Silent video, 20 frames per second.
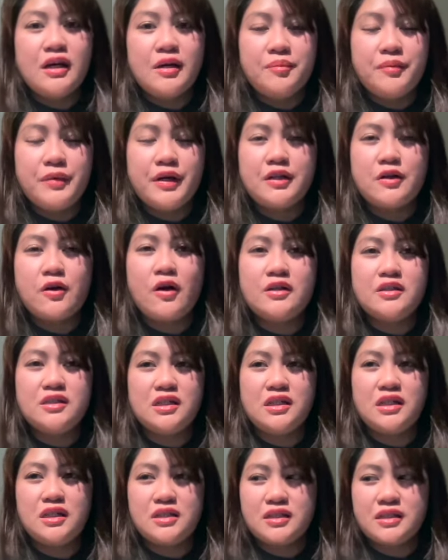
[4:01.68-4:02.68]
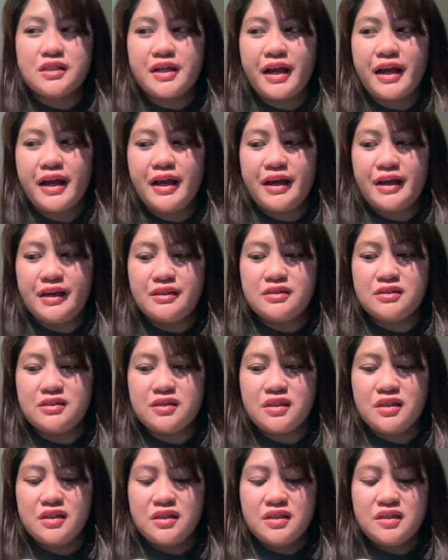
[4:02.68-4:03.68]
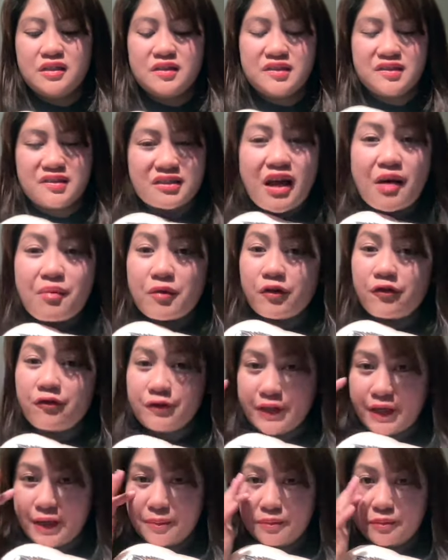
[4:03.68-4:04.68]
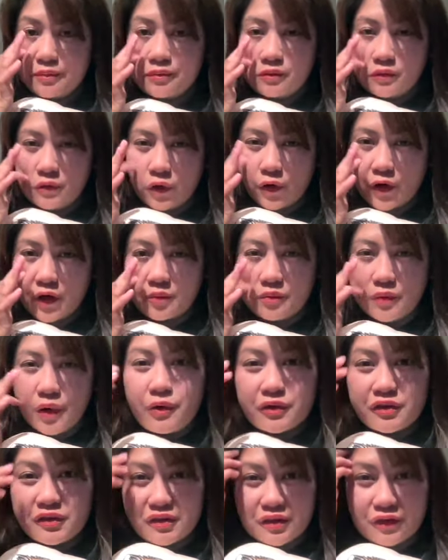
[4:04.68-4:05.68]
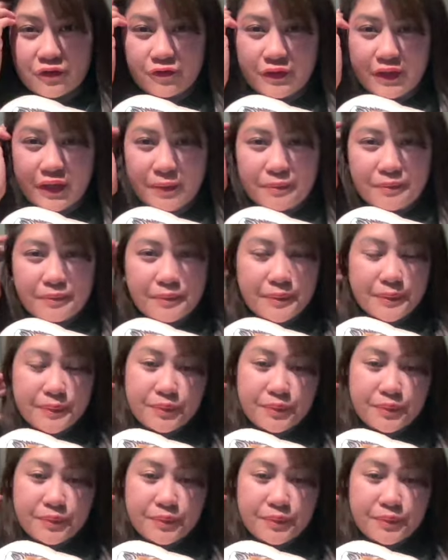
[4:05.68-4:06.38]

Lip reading: but on the other hand, some of them or most of them,